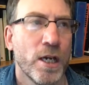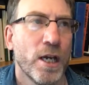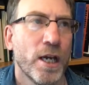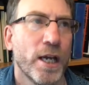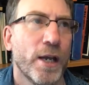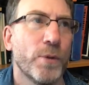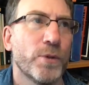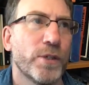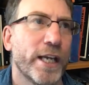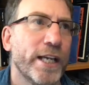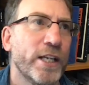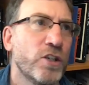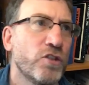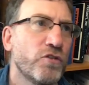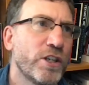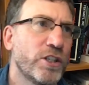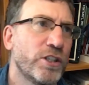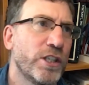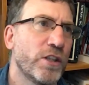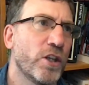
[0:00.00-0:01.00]
It was
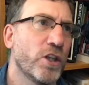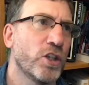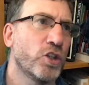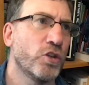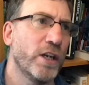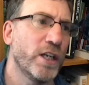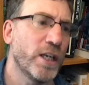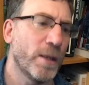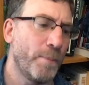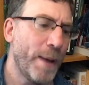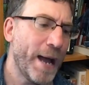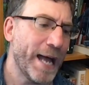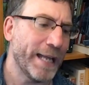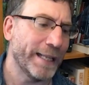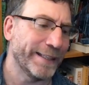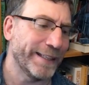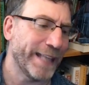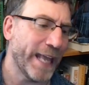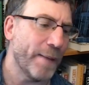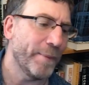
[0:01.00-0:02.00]
interesting that during the
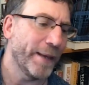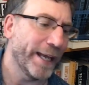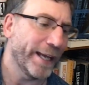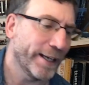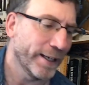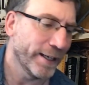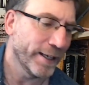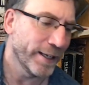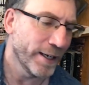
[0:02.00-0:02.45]
pandemic,